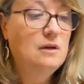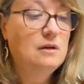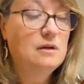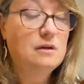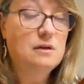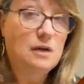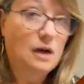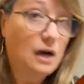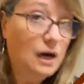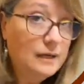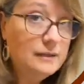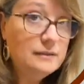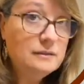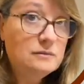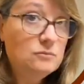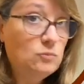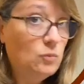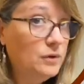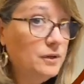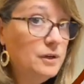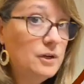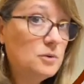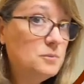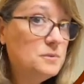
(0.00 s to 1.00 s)
cotton,
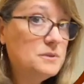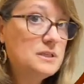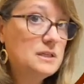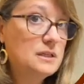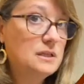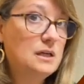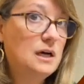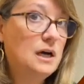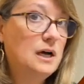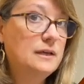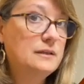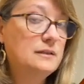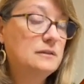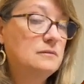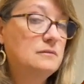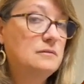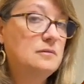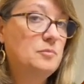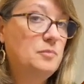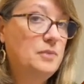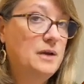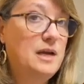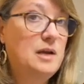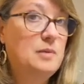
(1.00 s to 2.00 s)
100%
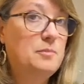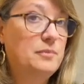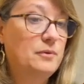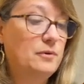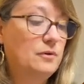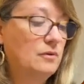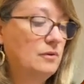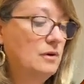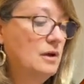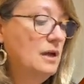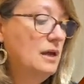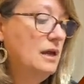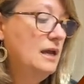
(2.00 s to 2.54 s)
cotton paper,